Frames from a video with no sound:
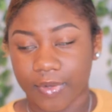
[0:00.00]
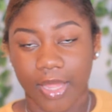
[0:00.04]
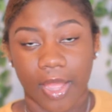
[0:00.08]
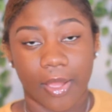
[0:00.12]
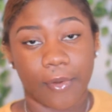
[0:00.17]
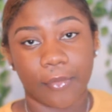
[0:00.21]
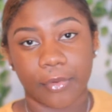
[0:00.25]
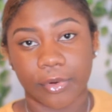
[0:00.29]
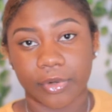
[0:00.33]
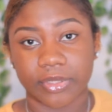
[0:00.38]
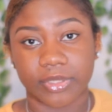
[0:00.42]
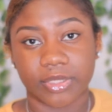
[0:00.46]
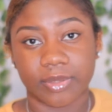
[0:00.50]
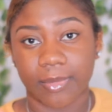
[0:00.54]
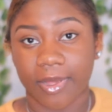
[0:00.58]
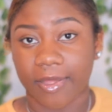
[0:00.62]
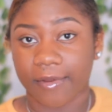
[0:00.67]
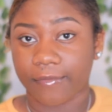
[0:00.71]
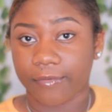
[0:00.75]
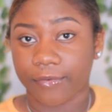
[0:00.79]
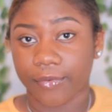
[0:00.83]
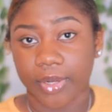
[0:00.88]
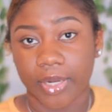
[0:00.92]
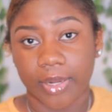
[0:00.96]
it i wore it to my
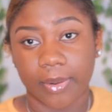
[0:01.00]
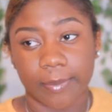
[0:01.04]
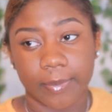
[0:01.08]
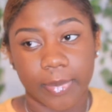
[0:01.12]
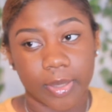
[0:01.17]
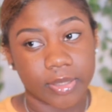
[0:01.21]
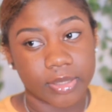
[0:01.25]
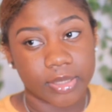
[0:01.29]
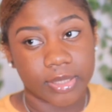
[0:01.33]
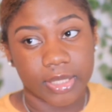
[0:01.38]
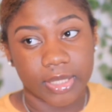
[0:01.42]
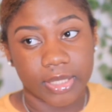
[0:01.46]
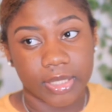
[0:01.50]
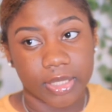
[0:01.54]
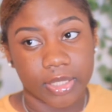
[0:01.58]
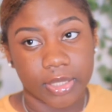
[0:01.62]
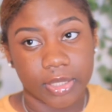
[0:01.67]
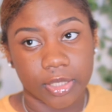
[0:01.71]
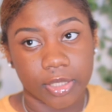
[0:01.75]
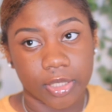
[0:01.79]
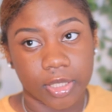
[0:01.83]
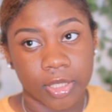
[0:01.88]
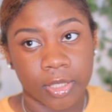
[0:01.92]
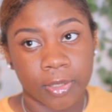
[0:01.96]
friend birthday
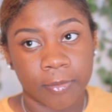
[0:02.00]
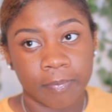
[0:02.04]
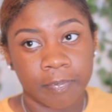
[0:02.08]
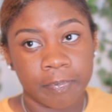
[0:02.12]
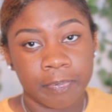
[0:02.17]
dinner